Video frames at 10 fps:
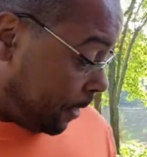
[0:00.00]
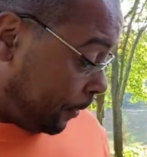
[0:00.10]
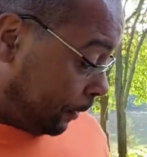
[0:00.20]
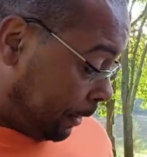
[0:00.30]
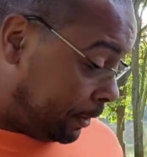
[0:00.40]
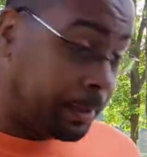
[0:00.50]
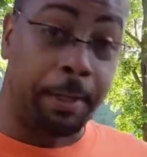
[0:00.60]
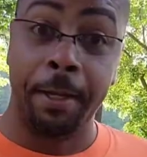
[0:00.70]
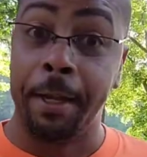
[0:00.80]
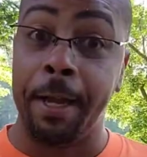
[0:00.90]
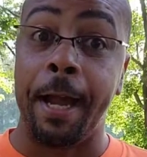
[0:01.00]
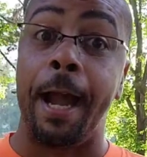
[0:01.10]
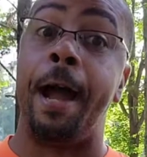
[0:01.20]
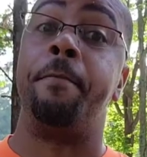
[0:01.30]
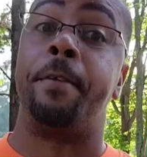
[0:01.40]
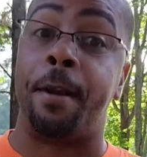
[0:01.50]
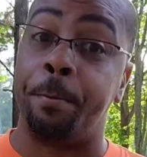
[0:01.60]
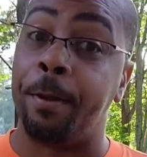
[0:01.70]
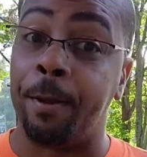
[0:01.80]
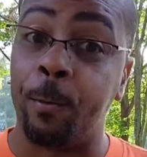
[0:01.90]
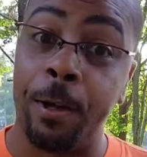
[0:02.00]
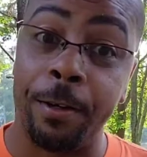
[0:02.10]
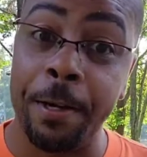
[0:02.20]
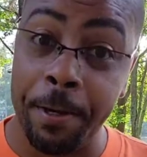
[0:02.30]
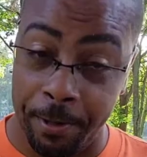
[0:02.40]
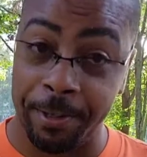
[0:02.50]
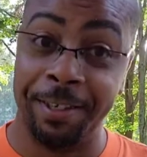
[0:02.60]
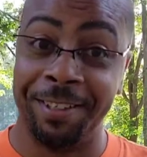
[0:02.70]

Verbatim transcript: Oh, look, I've got a bottle of water here,